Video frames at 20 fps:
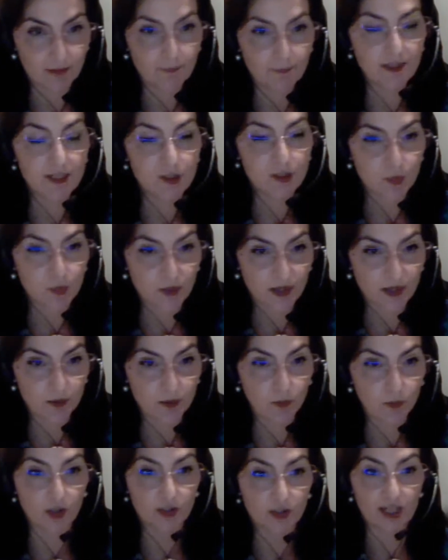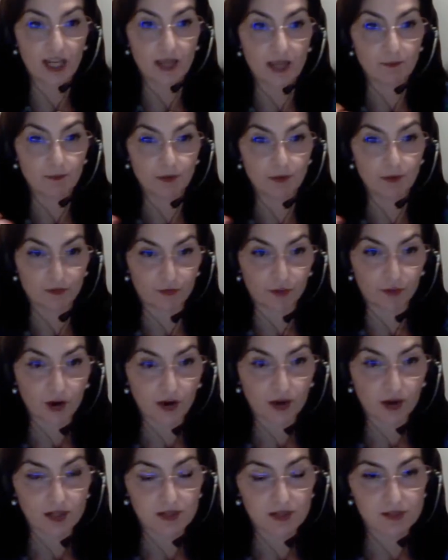between what came
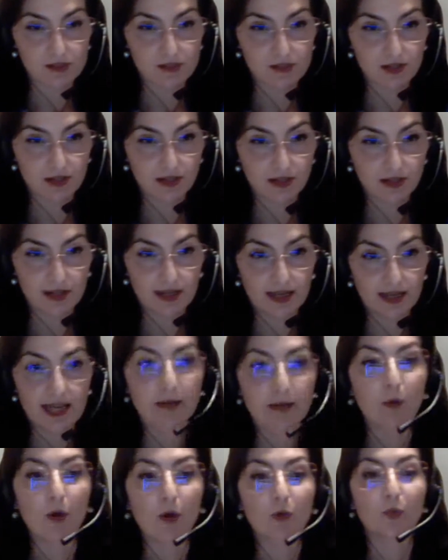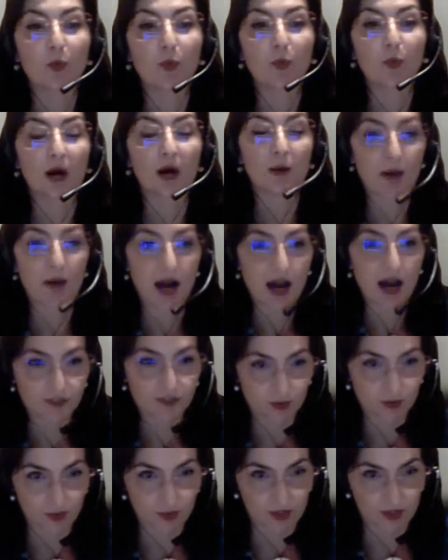before us and what will come
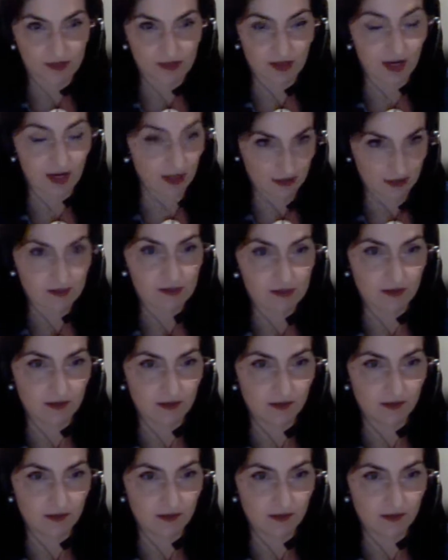afterwards us.